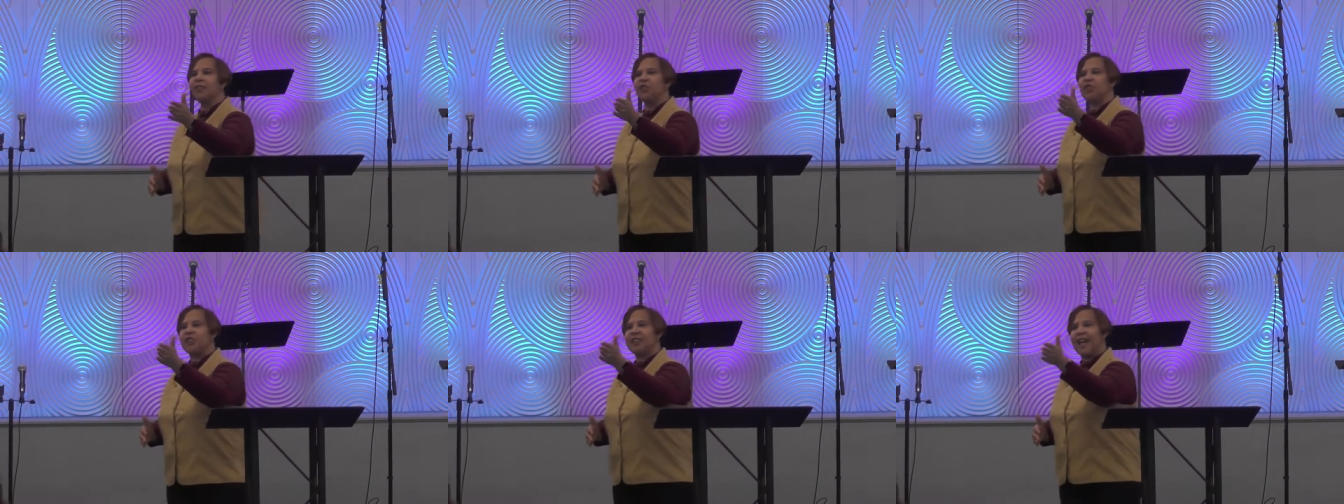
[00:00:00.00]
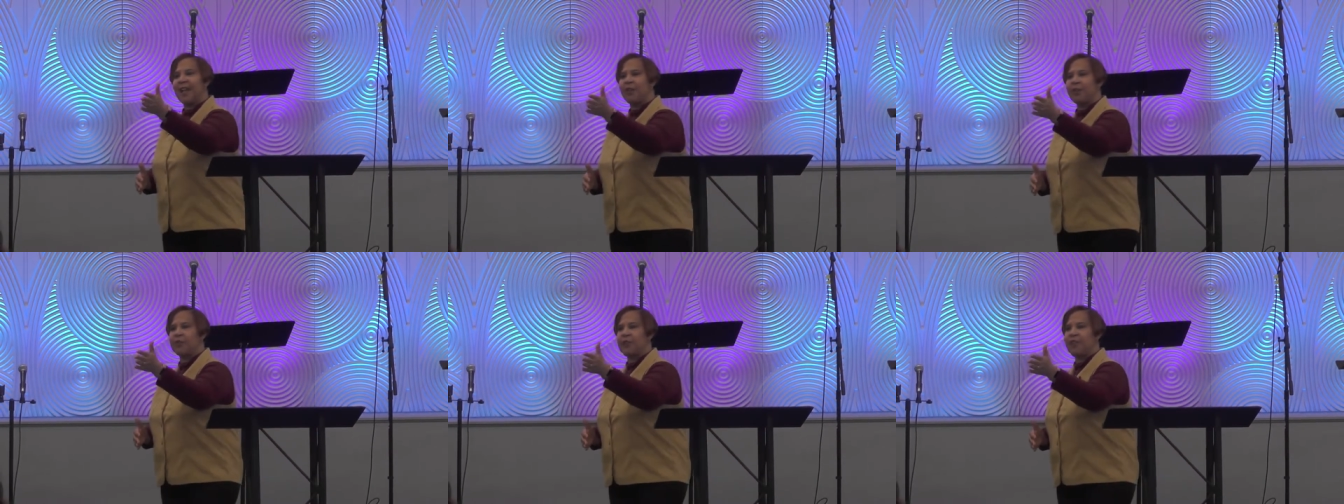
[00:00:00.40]
the
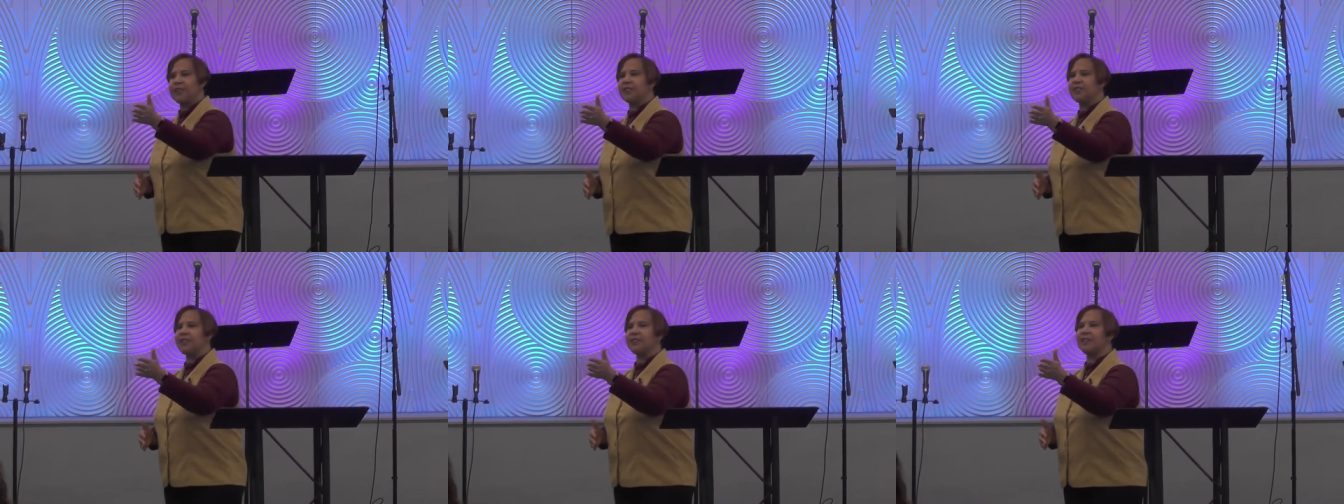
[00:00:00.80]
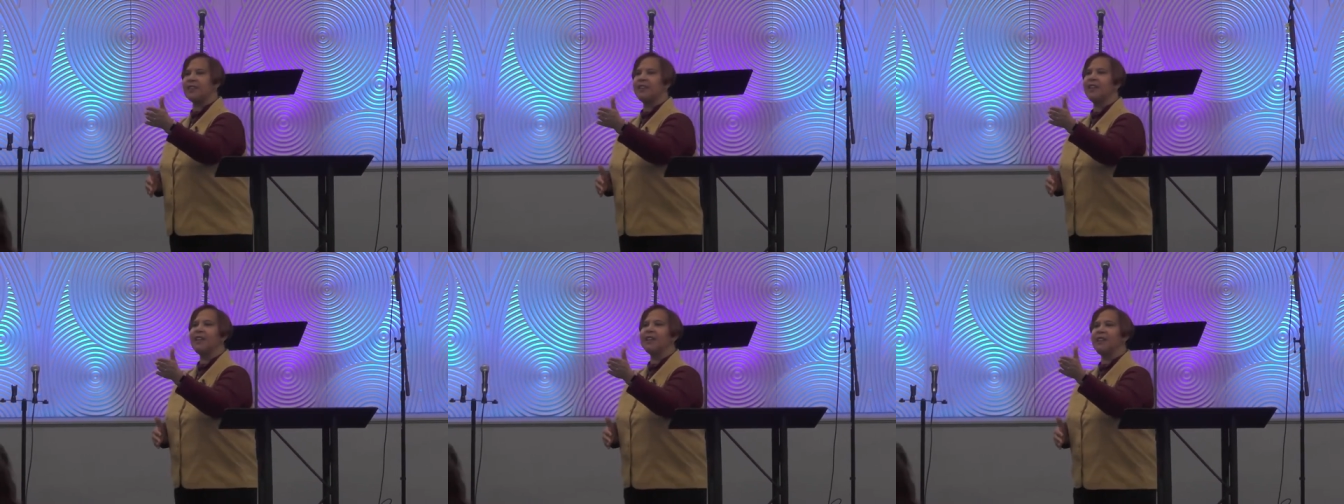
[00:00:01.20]

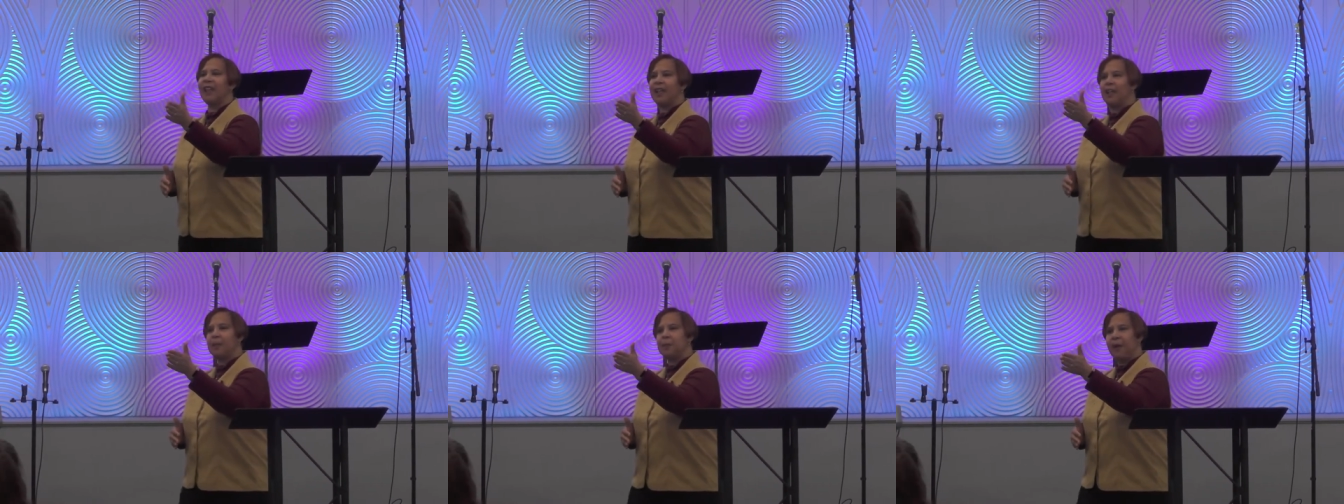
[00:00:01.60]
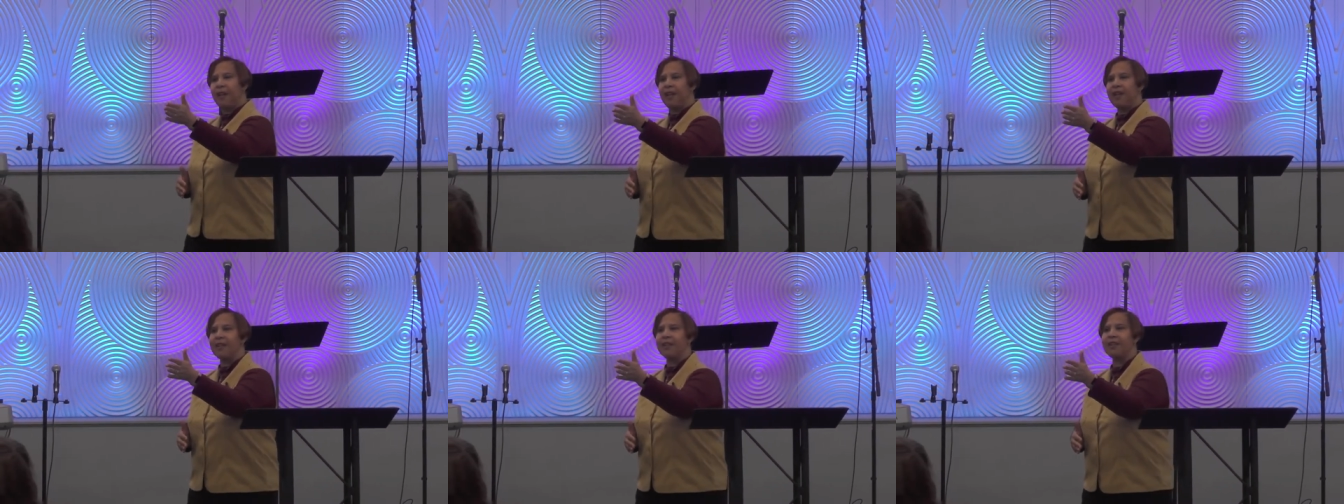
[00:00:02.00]
sacrifices that he
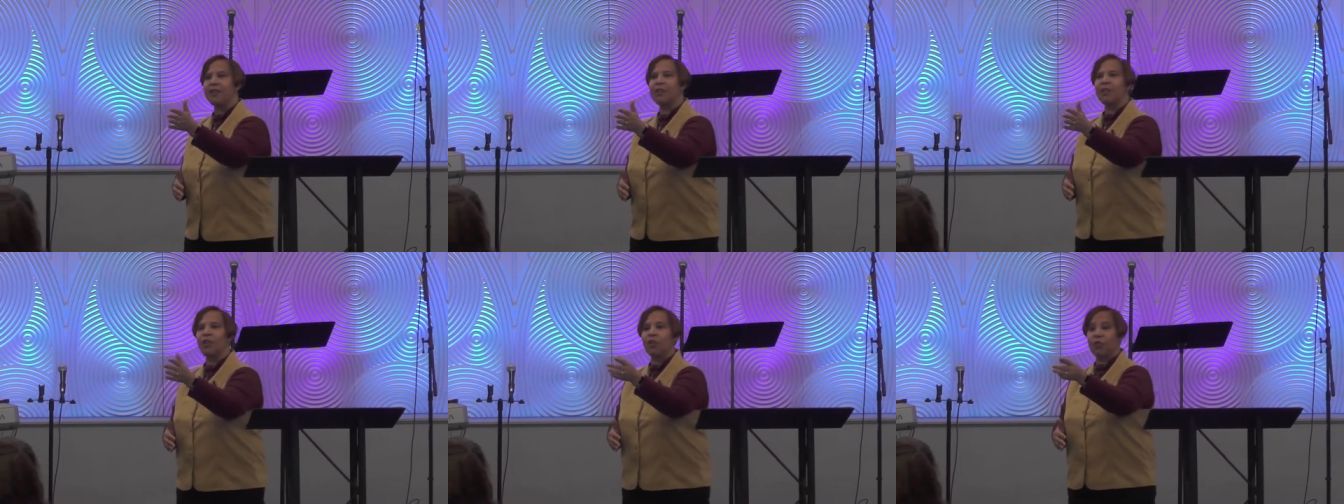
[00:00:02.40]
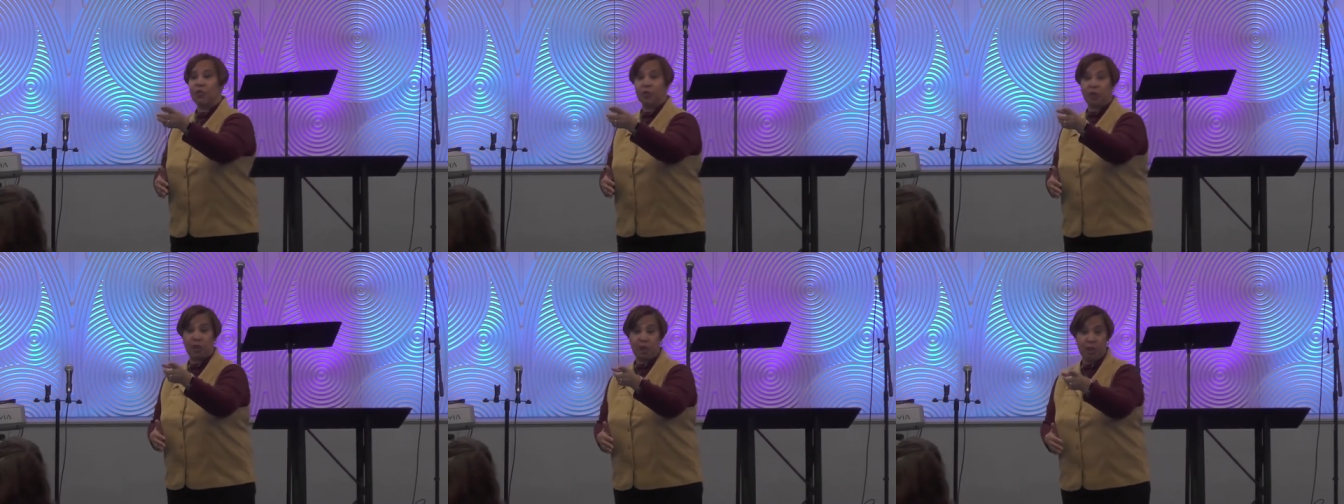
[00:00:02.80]
paid
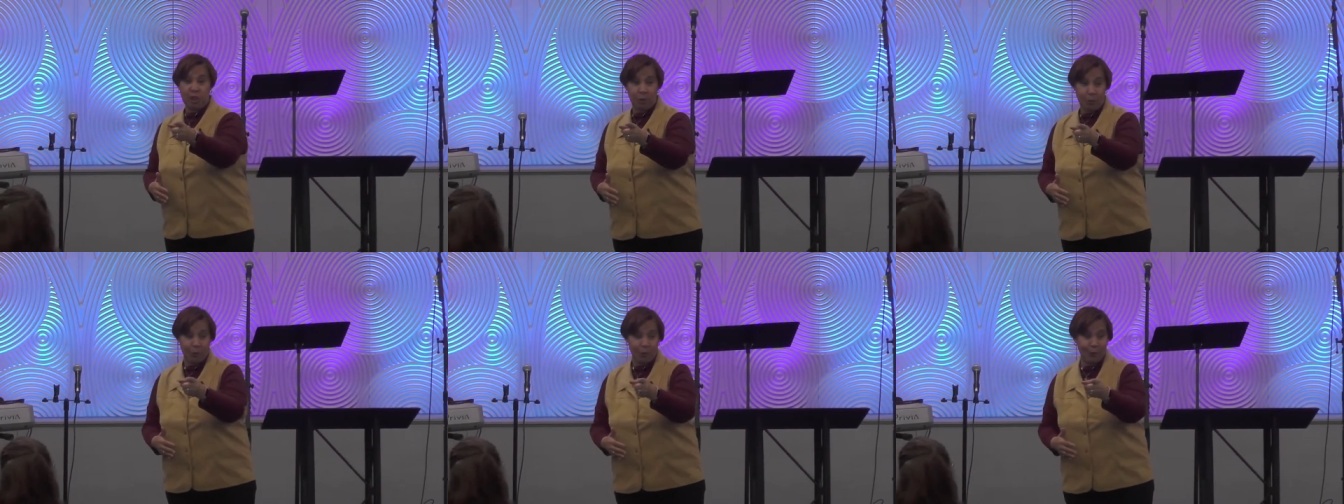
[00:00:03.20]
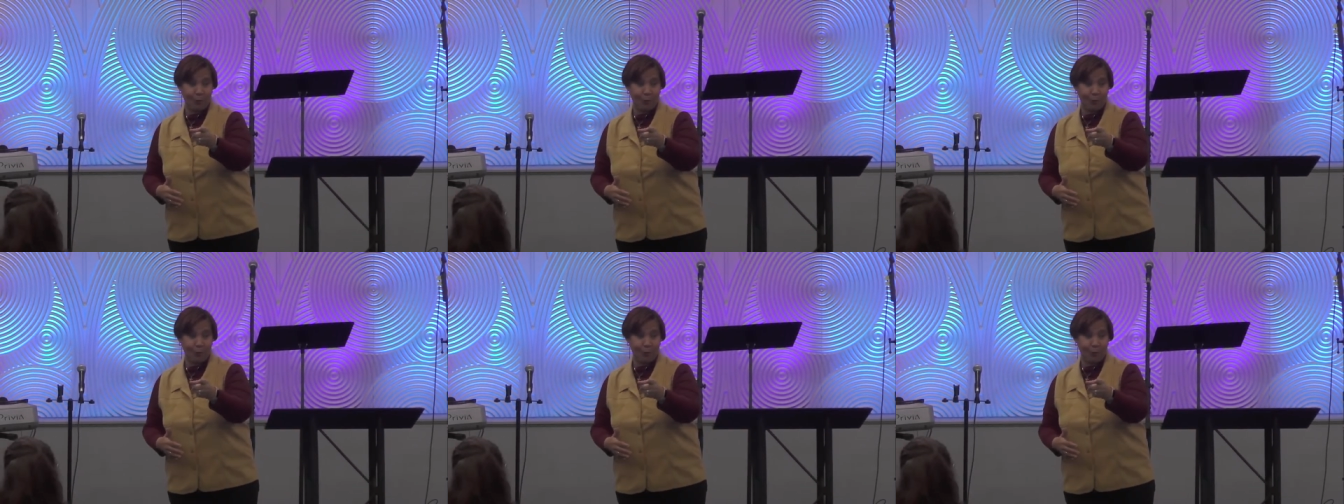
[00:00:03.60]
for you.